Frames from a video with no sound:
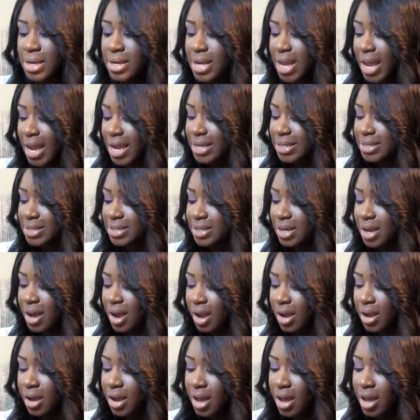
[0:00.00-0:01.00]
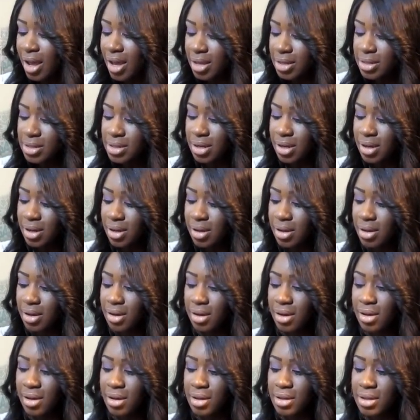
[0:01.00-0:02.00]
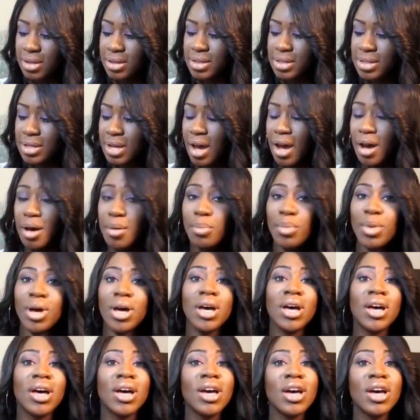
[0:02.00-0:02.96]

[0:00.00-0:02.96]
Next, I got some